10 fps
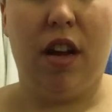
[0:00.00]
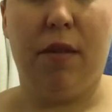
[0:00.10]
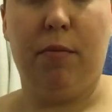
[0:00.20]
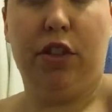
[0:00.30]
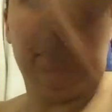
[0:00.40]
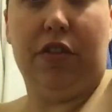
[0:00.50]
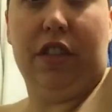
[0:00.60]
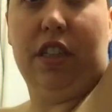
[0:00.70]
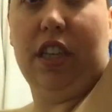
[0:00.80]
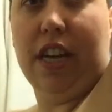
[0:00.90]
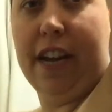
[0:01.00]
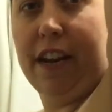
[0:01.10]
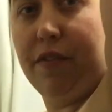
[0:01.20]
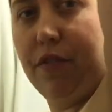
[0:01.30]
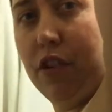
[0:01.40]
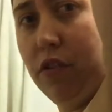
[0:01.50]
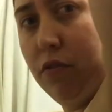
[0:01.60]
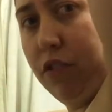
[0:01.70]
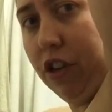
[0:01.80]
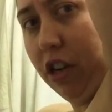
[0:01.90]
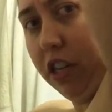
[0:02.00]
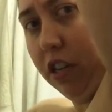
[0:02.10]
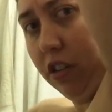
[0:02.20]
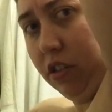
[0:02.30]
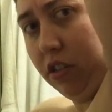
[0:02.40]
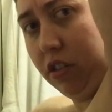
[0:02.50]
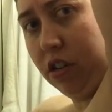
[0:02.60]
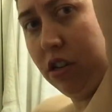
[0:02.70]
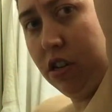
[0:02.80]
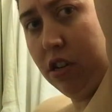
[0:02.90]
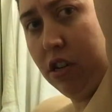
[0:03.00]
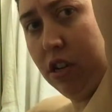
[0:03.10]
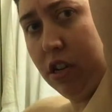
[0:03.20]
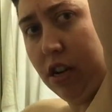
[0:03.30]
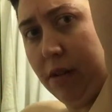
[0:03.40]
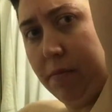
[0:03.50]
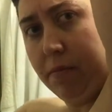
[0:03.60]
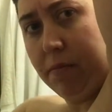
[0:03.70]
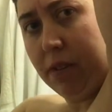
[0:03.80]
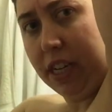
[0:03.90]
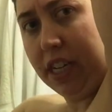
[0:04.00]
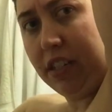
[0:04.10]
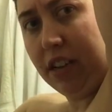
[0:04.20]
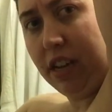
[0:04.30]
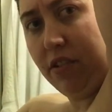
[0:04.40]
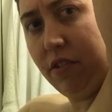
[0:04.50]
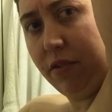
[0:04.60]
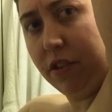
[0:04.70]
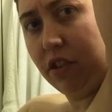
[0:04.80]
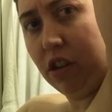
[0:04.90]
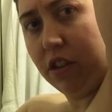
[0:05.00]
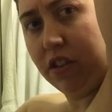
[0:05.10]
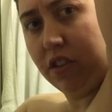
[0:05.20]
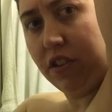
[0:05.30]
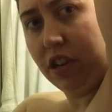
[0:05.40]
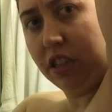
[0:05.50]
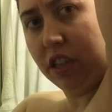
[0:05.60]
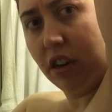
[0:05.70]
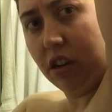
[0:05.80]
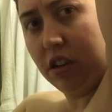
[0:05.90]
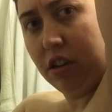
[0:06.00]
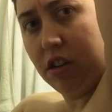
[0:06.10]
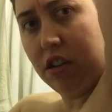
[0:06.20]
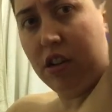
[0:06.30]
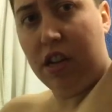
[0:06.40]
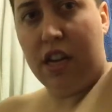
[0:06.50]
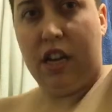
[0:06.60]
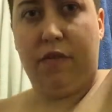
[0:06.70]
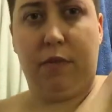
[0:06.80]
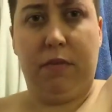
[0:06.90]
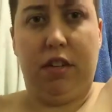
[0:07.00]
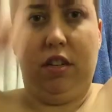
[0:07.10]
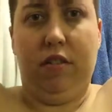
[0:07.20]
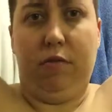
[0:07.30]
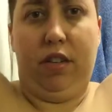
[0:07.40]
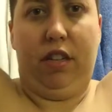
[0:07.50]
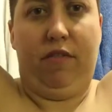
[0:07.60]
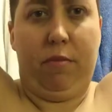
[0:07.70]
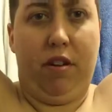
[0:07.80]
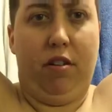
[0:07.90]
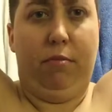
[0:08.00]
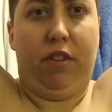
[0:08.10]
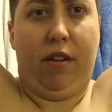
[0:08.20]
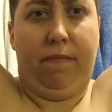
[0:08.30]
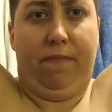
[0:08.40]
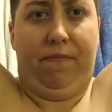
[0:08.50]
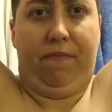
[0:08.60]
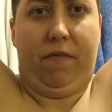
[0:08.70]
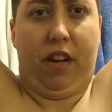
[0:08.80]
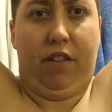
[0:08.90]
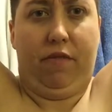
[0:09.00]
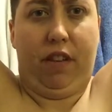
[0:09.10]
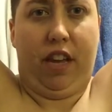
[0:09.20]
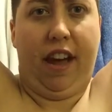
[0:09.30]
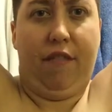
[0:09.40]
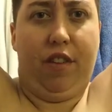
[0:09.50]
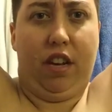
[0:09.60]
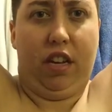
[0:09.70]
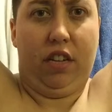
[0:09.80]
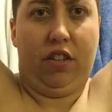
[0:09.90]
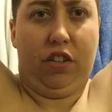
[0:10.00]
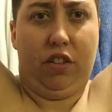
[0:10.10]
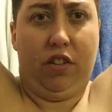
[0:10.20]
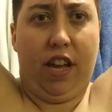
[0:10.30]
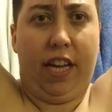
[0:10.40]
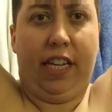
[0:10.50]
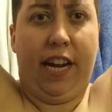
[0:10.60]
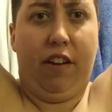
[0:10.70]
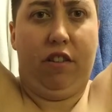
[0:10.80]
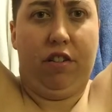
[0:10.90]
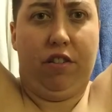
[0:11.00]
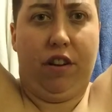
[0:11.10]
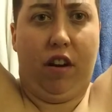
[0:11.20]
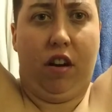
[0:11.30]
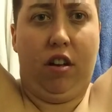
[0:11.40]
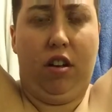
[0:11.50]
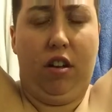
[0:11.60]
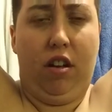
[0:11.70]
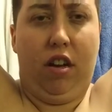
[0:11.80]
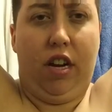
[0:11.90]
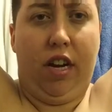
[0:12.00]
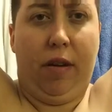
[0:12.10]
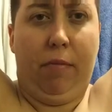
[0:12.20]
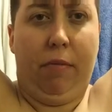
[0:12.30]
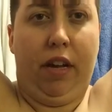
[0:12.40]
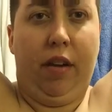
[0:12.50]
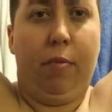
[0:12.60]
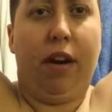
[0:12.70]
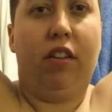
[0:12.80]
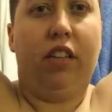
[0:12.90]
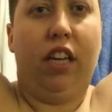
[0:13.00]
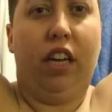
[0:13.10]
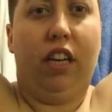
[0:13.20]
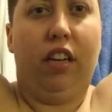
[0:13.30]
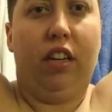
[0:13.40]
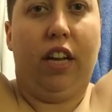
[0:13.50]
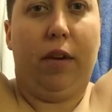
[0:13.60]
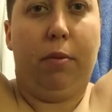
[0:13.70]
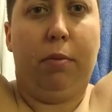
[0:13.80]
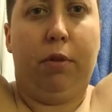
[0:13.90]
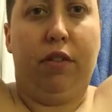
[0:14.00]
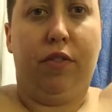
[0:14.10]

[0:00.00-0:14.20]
which is really neat. I have no dog ears. I guess, I don't know if you'd call this a dog ear. From the, when I lift my arms up, I don't really have any additional hanging out under there. And apparently a lot of people have